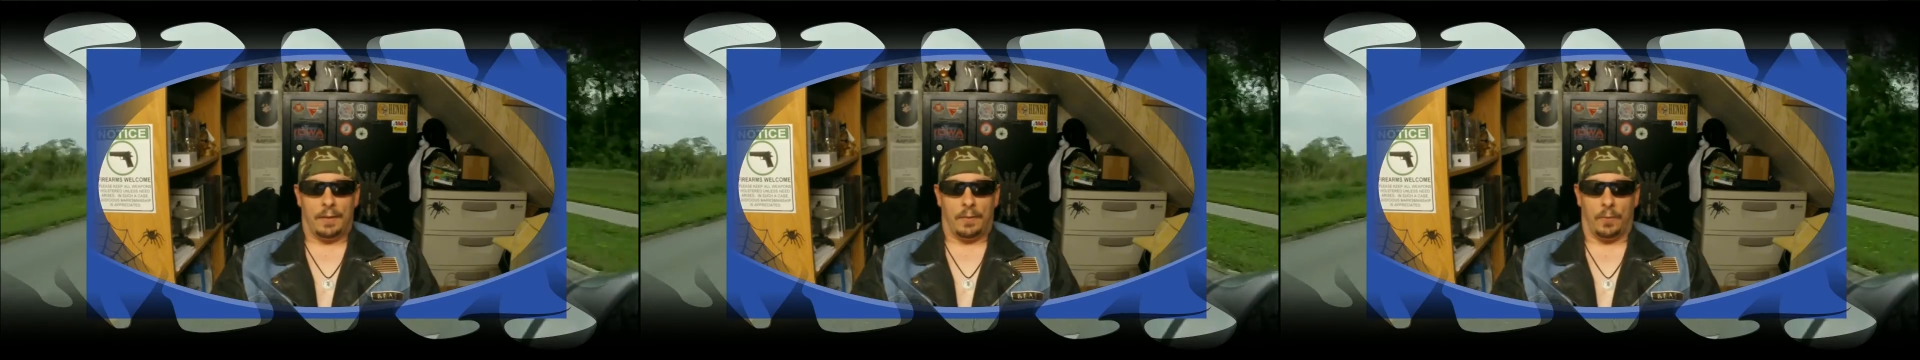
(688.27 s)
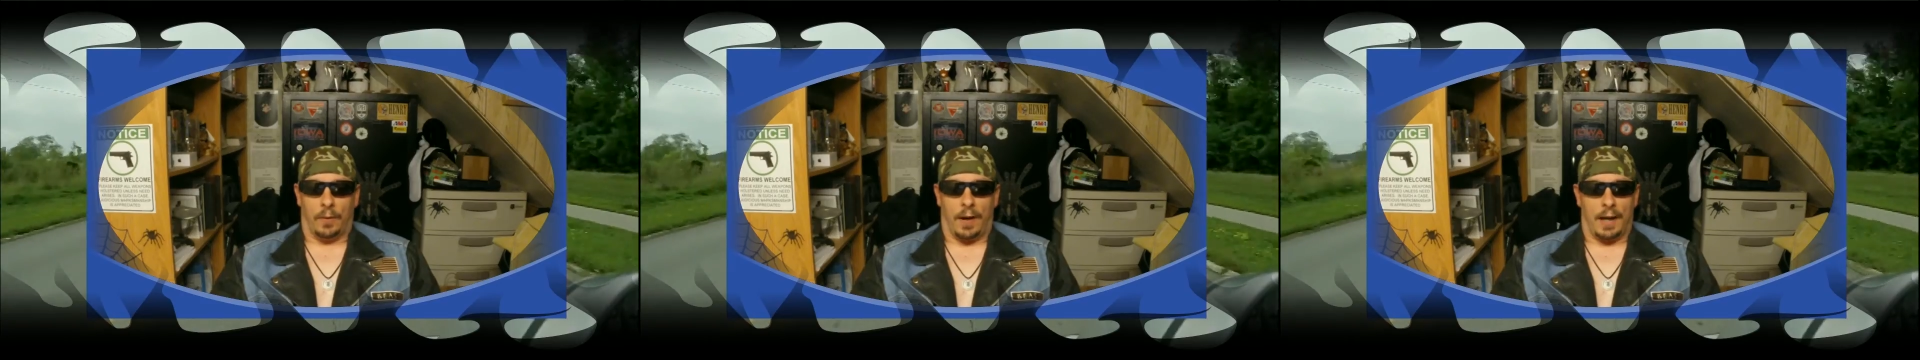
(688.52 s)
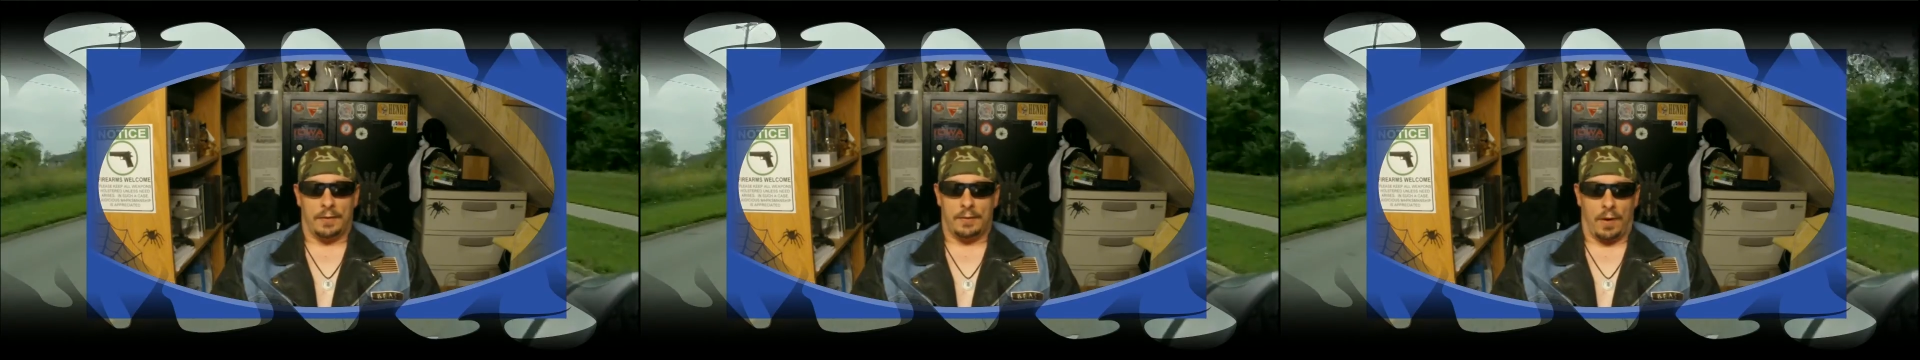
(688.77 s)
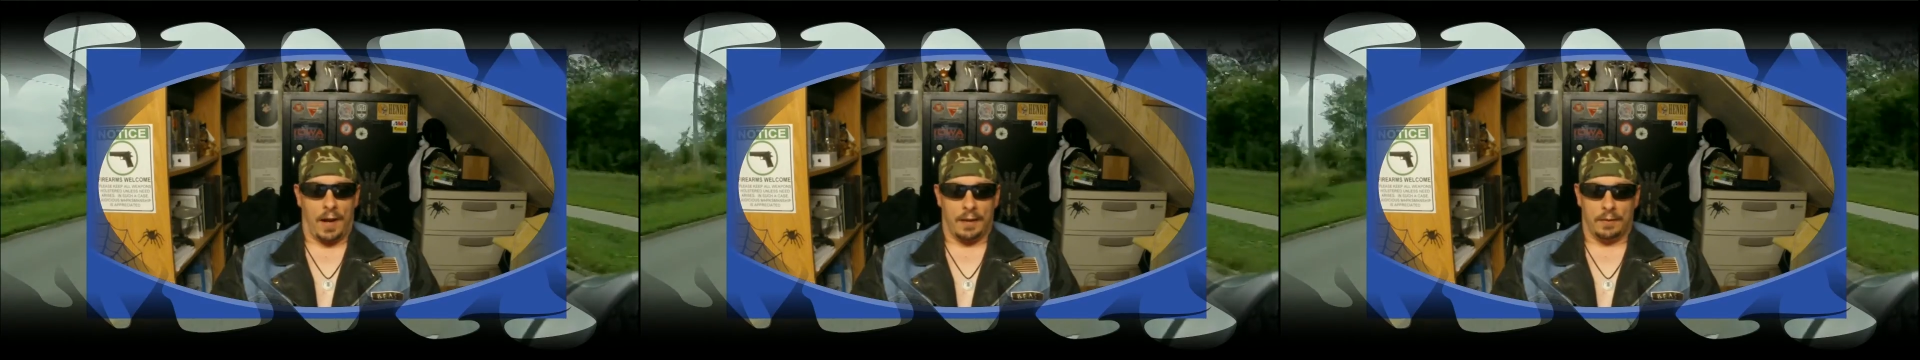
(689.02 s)
where I
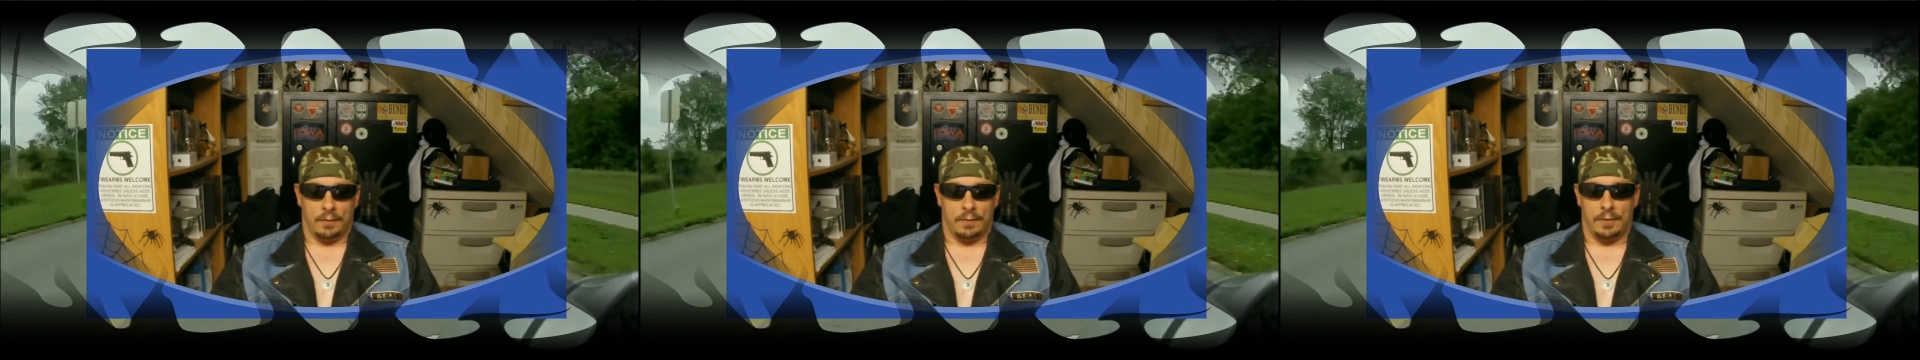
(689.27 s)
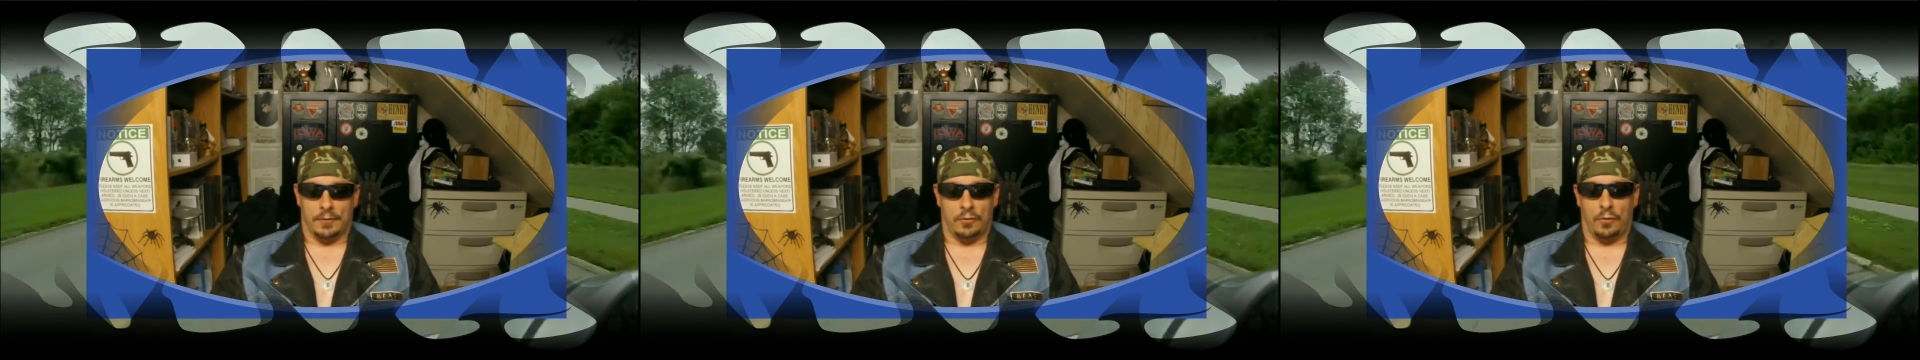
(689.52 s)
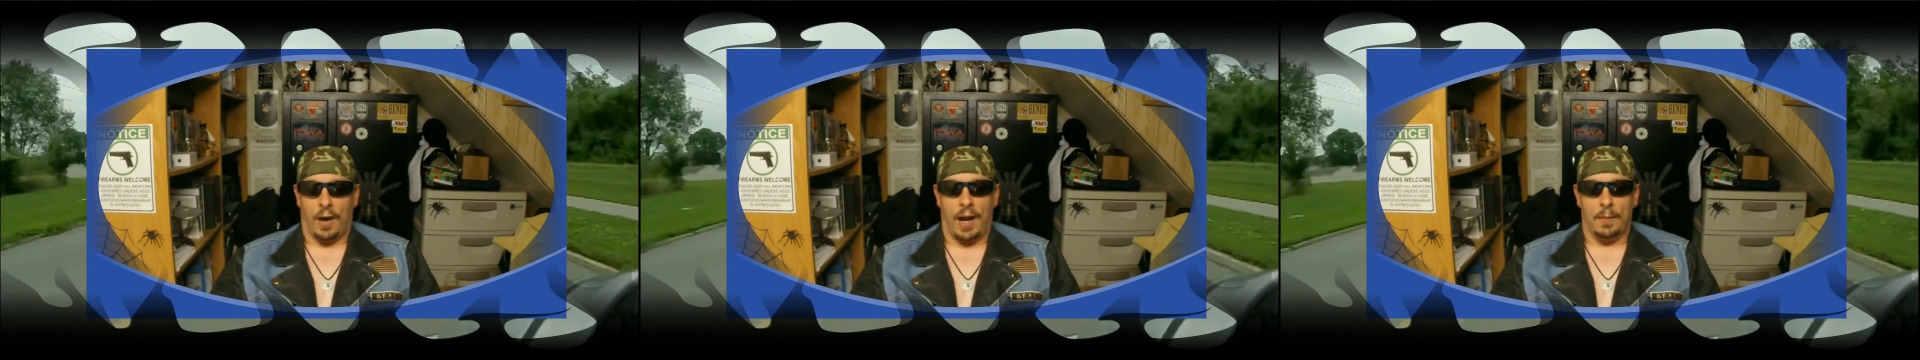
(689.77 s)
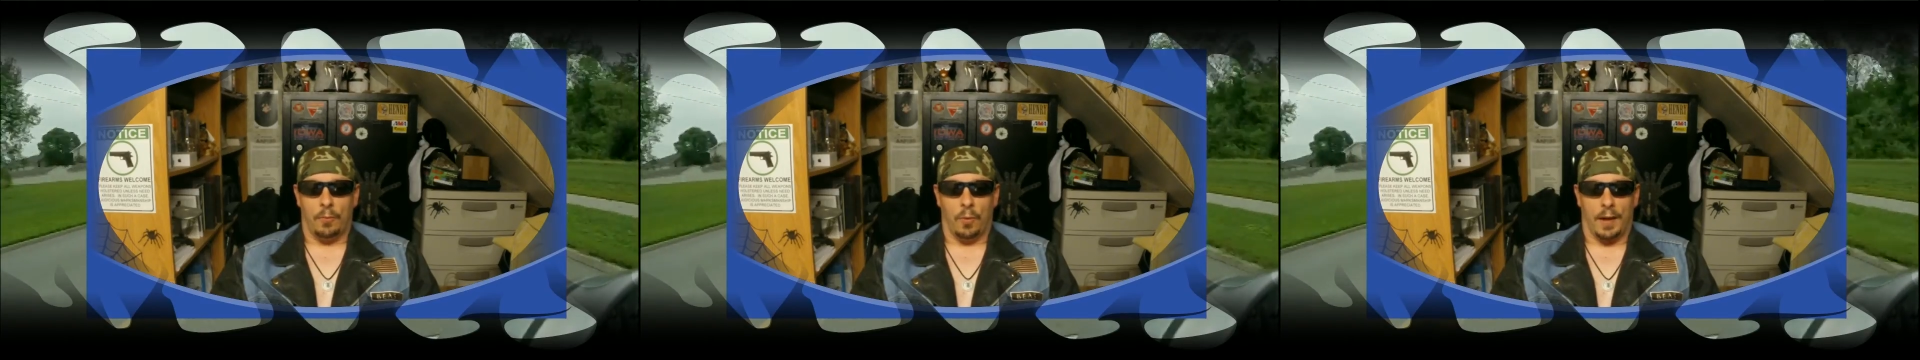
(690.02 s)
try to
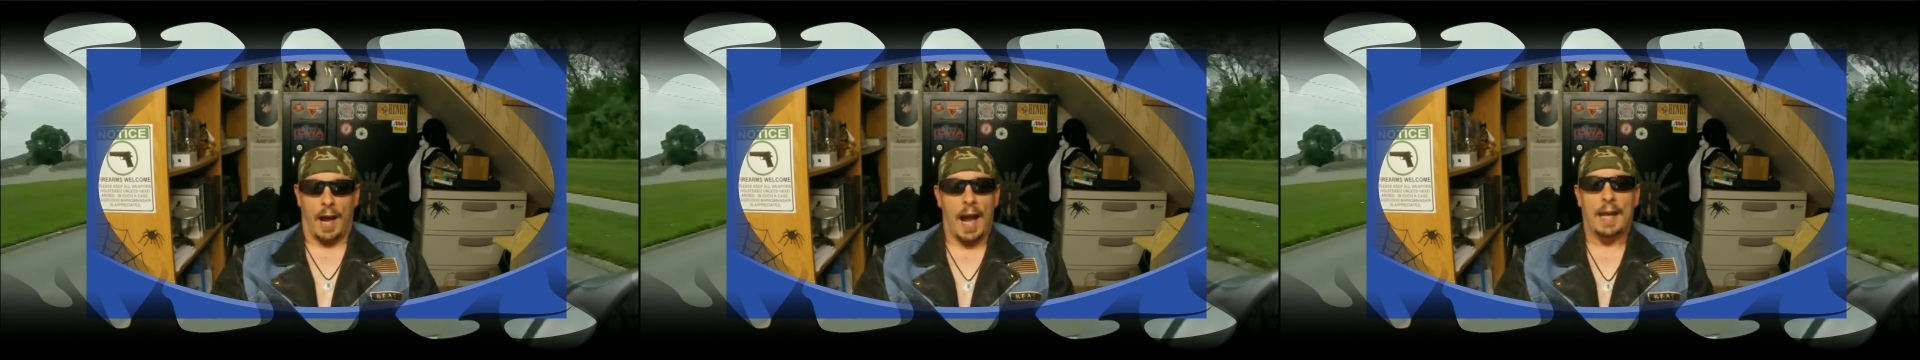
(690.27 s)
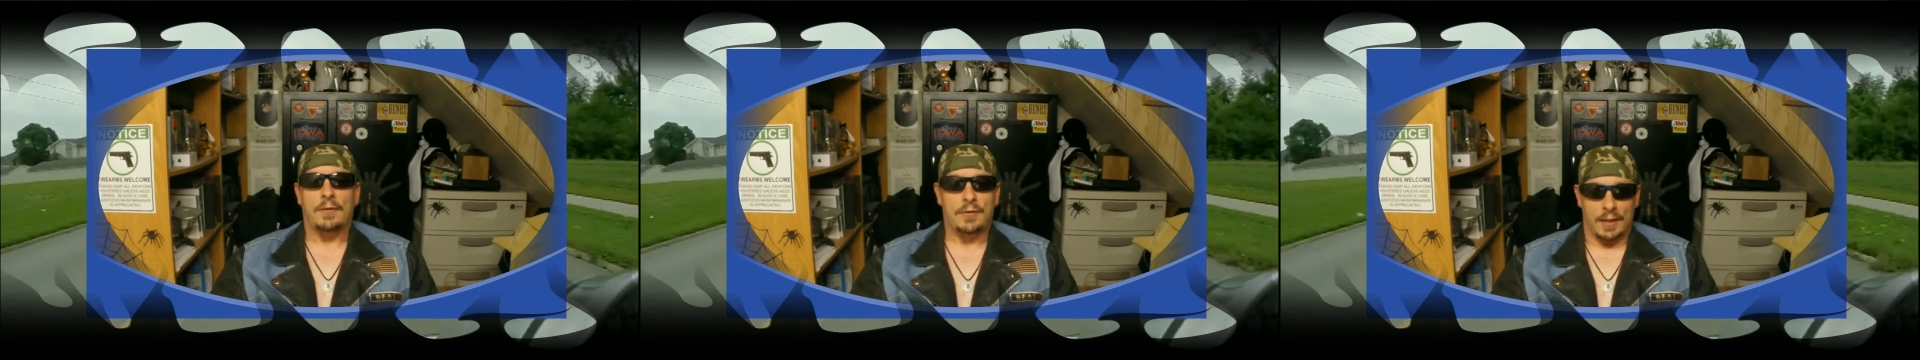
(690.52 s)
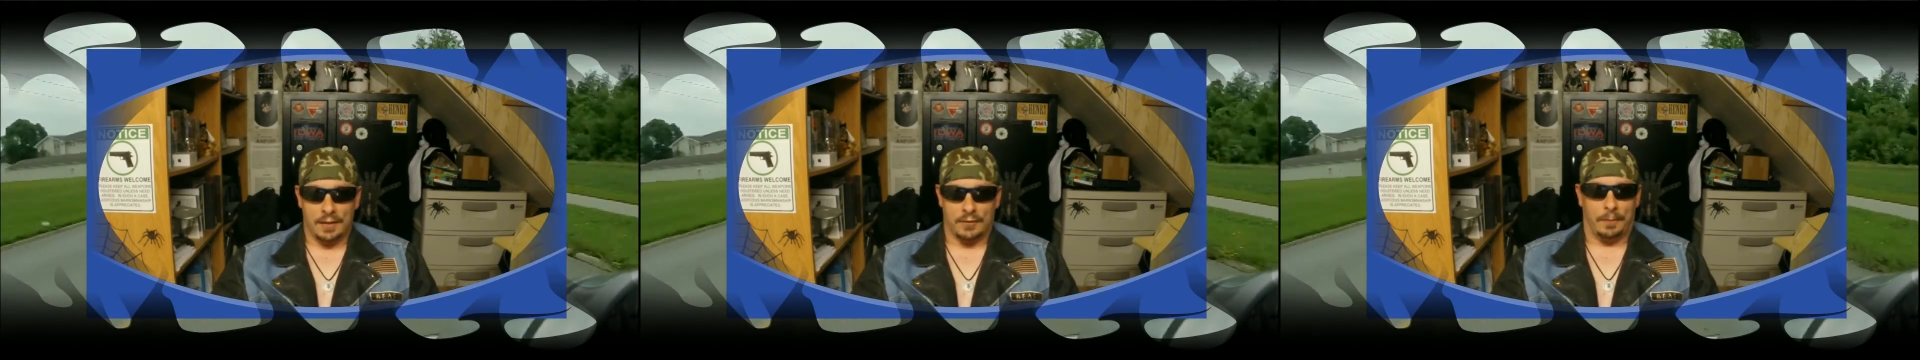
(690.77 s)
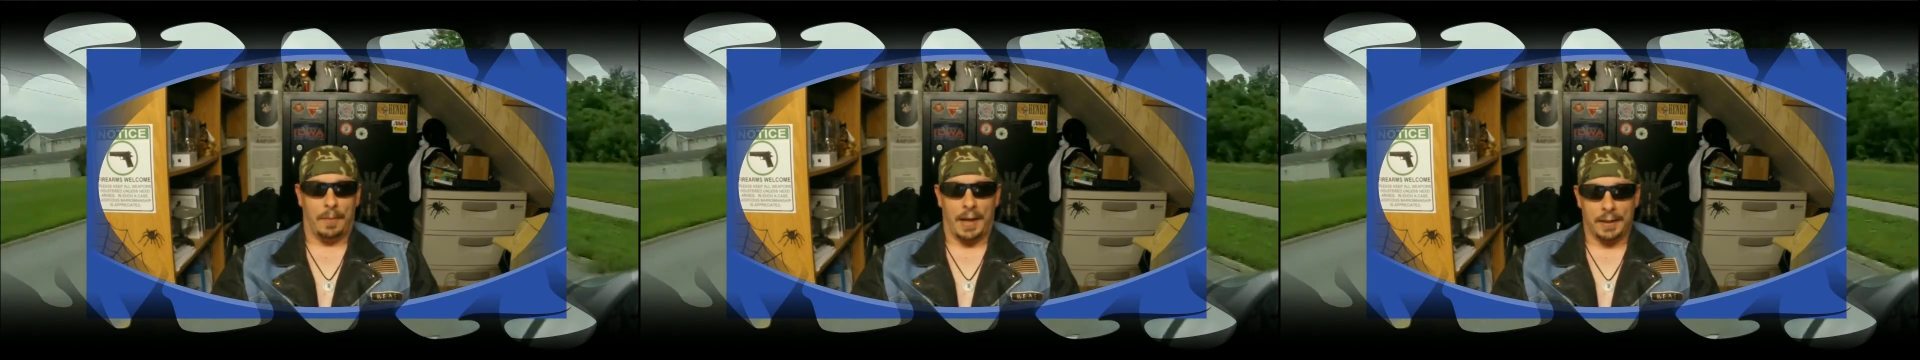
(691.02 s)
describe what I see as a
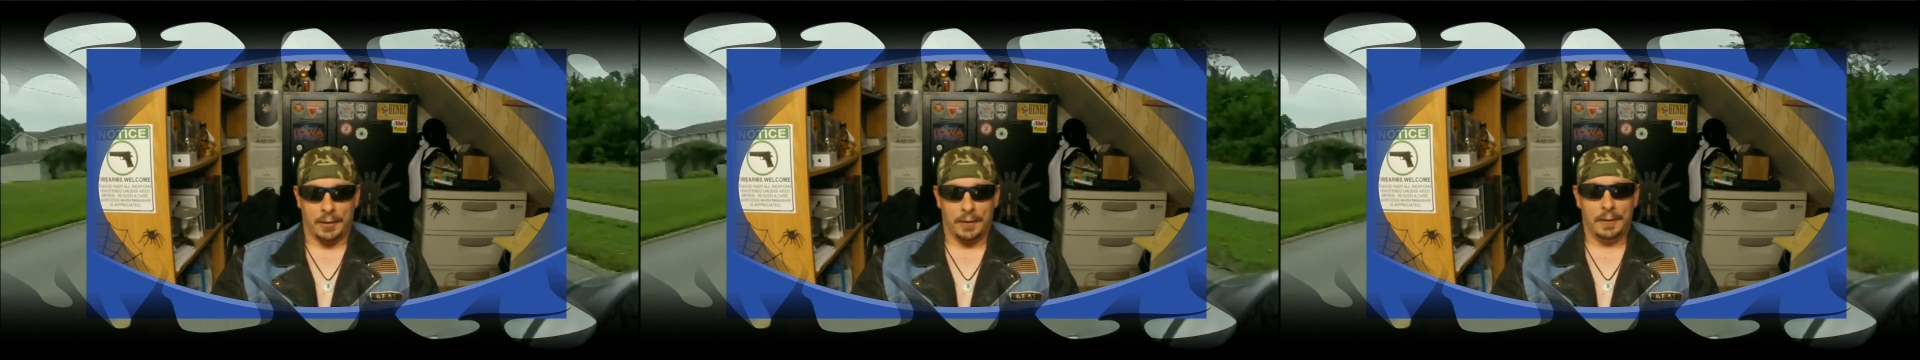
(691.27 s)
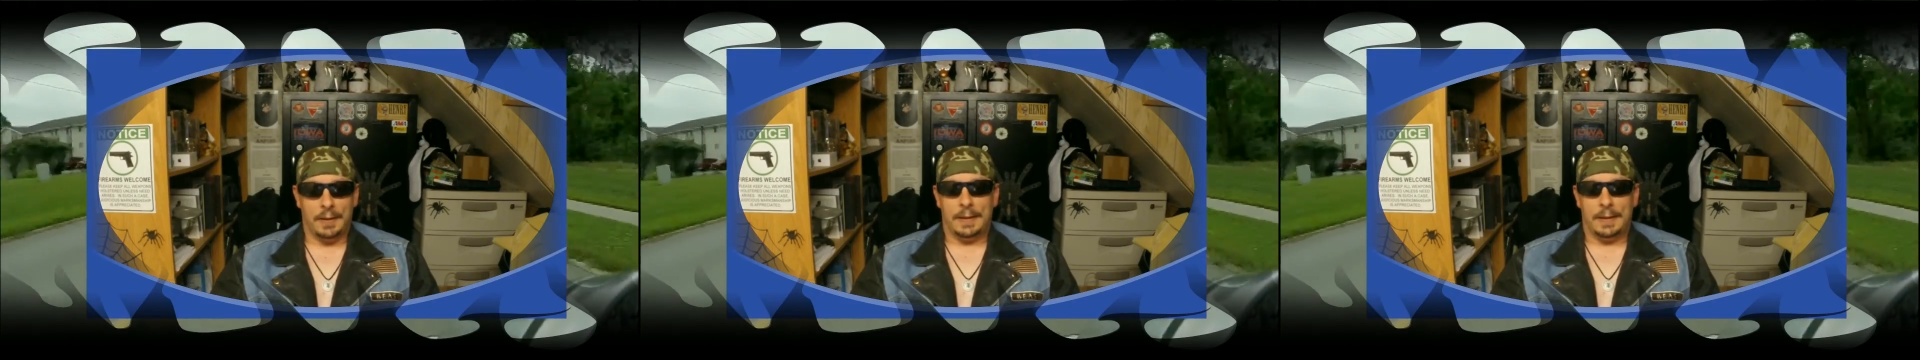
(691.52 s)
biker.